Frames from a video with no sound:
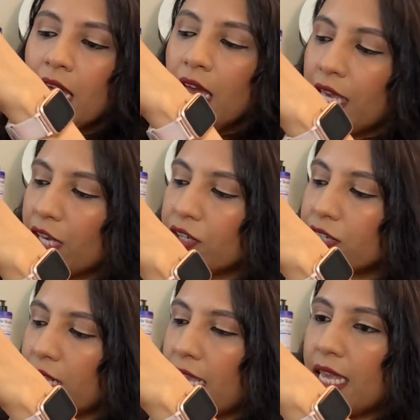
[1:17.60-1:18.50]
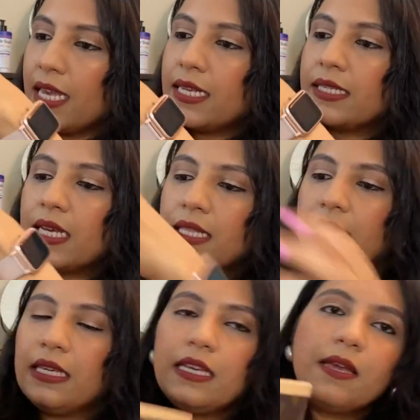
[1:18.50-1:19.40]
Here is
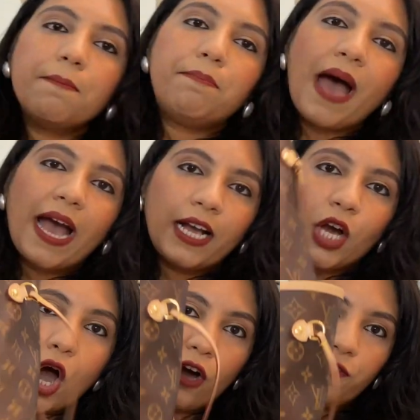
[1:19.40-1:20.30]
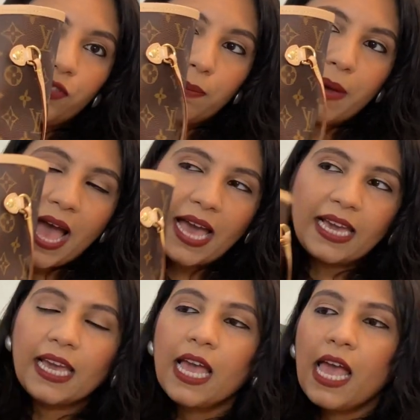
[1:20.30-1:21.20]
the back of the
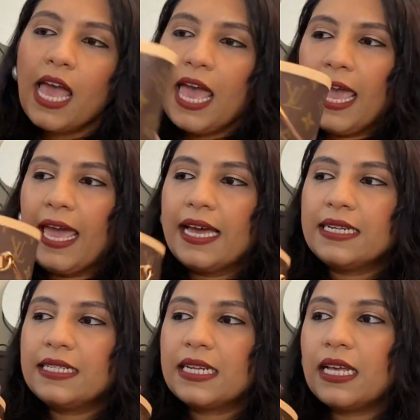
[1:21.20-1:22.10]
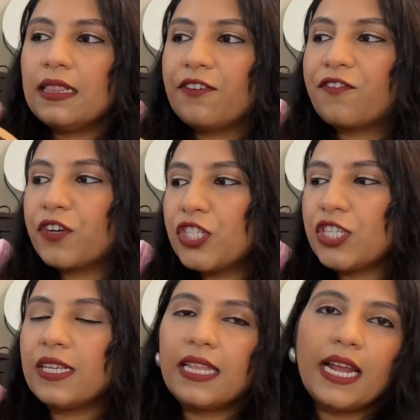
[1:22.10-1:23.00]
bag, and the first year
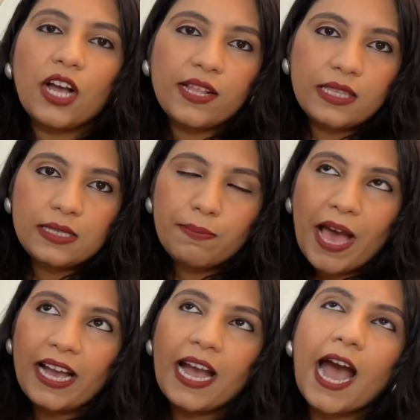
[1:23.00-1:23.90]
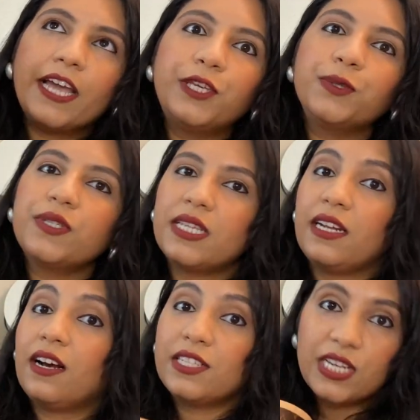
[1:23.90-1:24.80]
that I got this bag, I used it
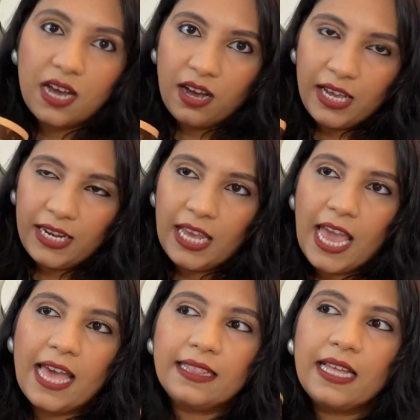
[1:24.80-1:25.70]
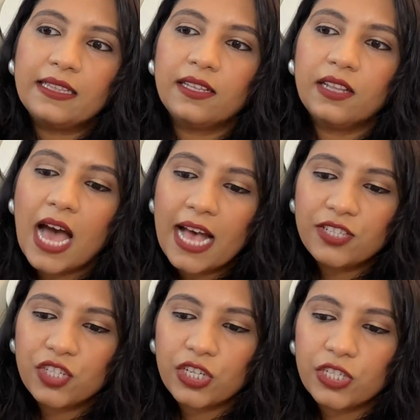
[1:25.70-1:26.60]
a ton, and then the
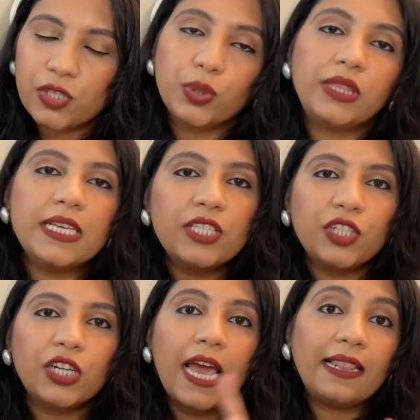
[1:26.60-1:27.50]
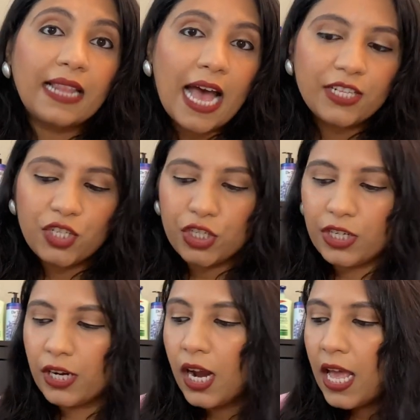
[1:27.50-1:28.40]
last year, so this year and last year,